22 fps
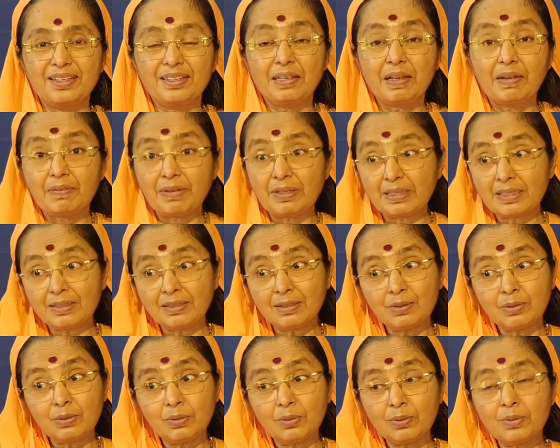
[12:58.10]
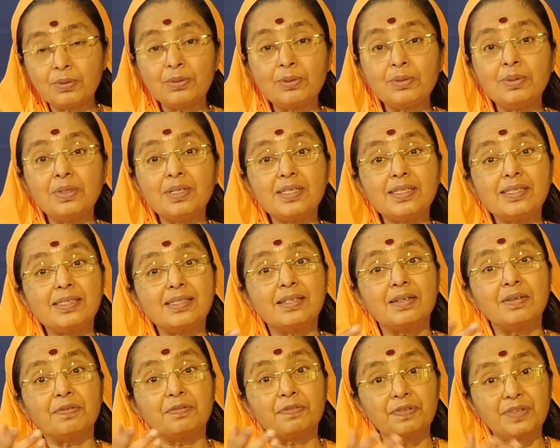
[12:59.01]
Whether the guru is
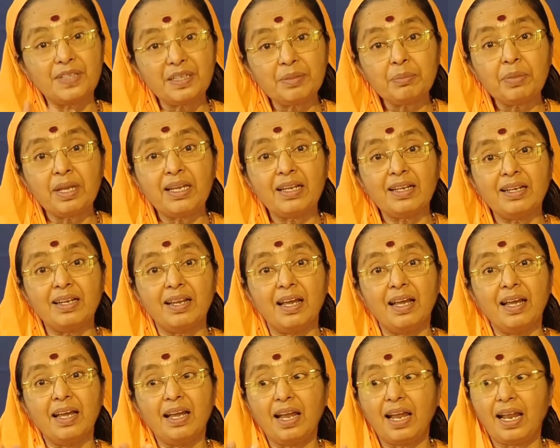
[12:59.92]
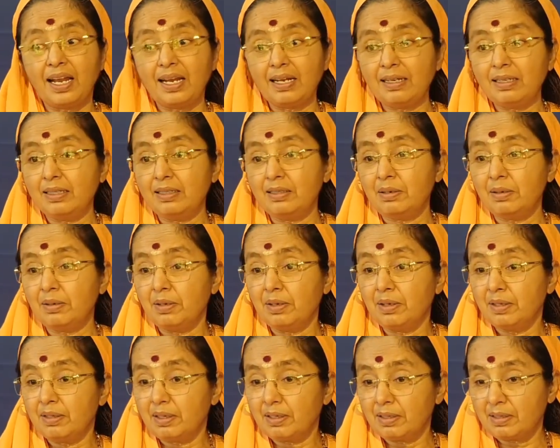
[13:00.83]
a female and the
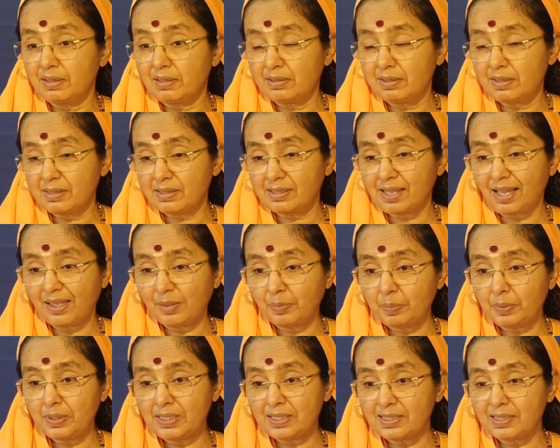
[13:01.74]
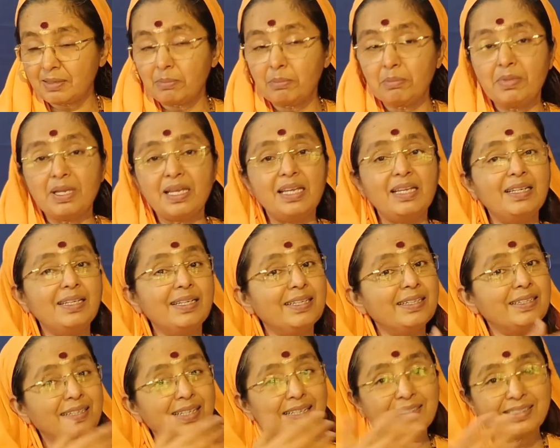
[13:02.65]
disciple is a male,
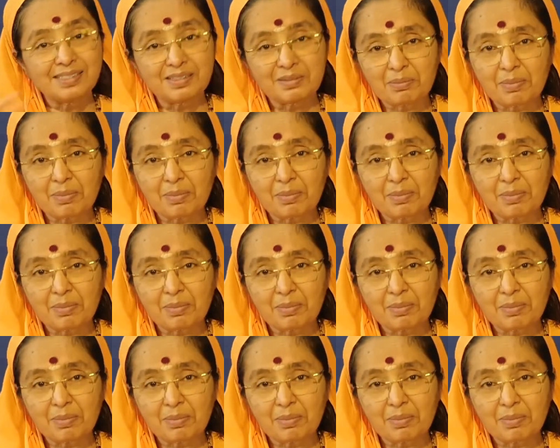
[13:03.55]
it doesn't